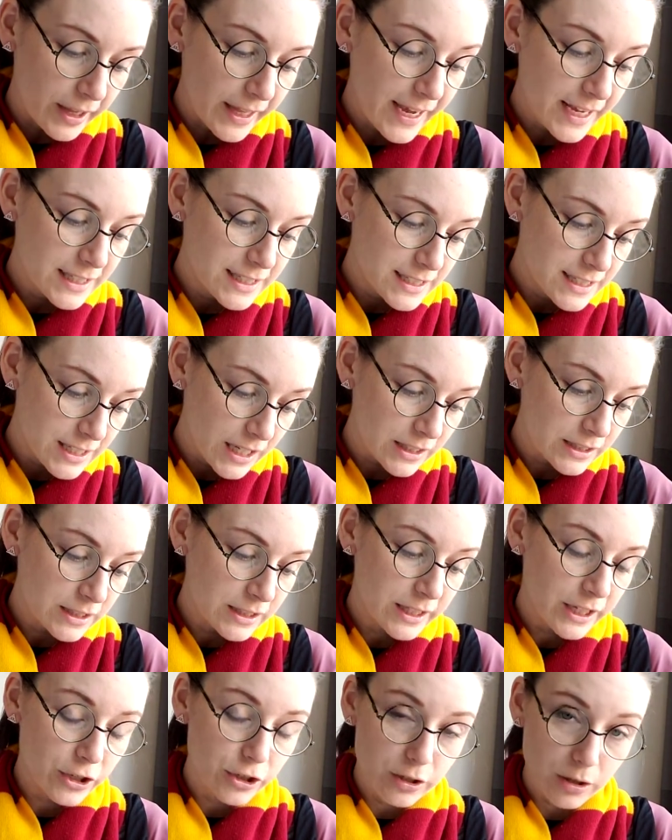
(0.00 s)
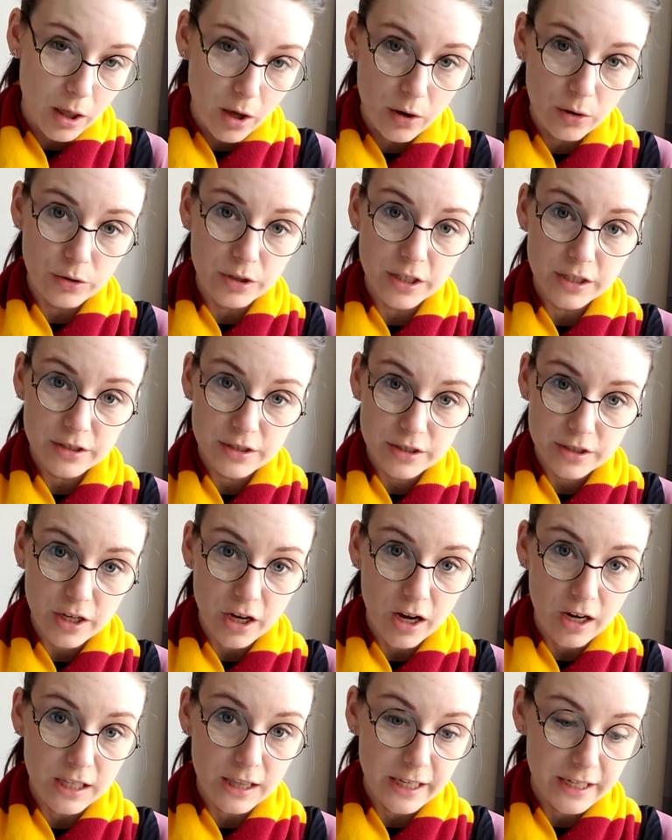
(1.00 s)
had suddenly glowed
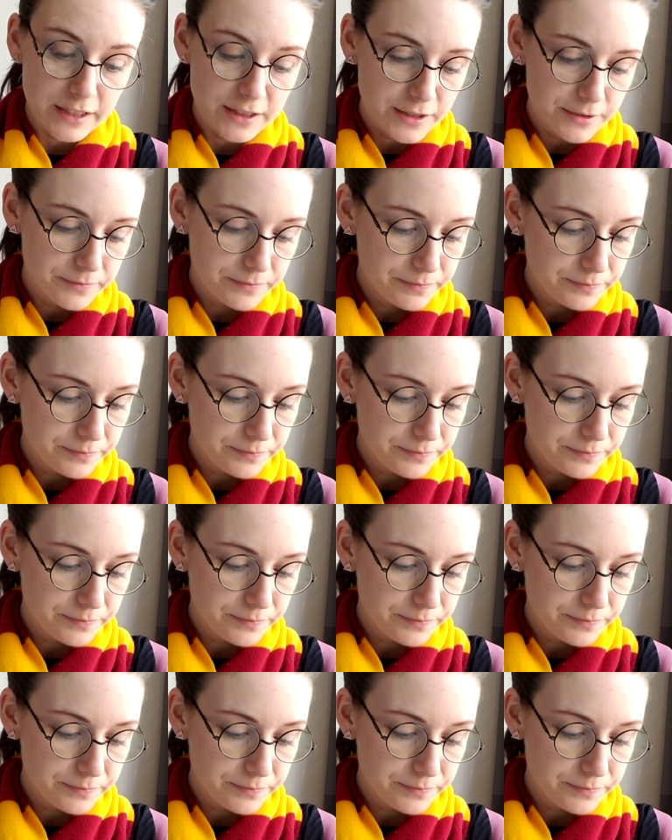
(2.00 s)
scarlet.